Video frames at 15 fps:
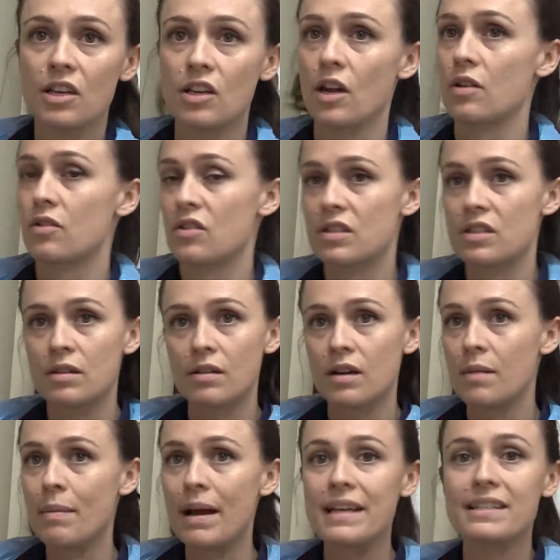you know, just
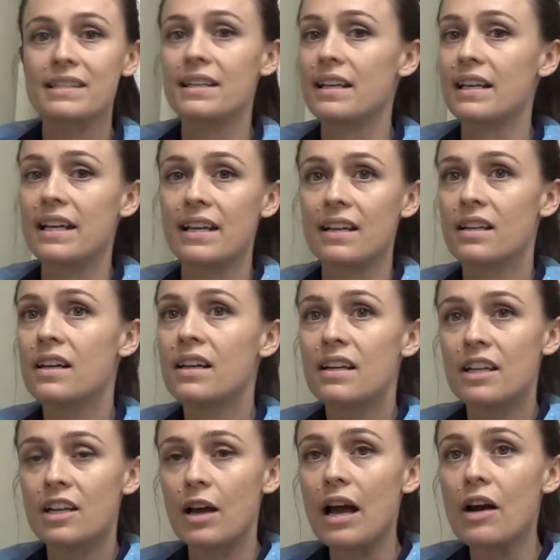amazingly,
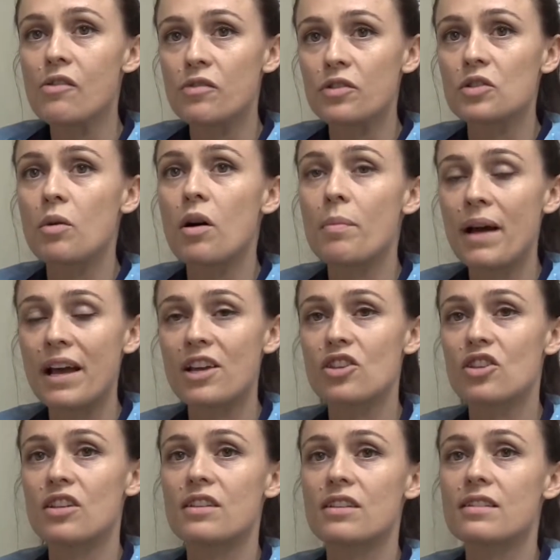you know, helpful to our
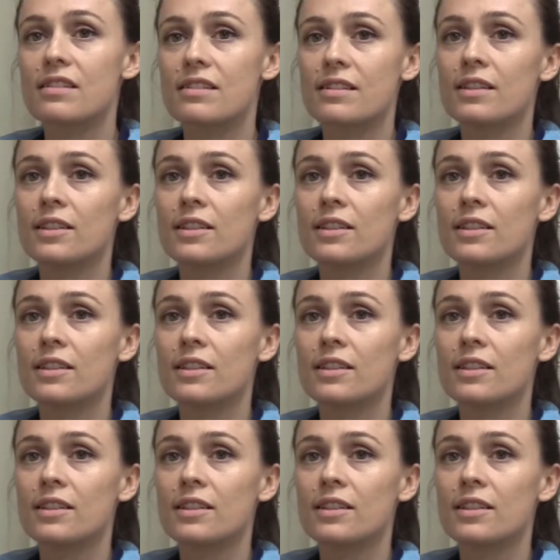patients.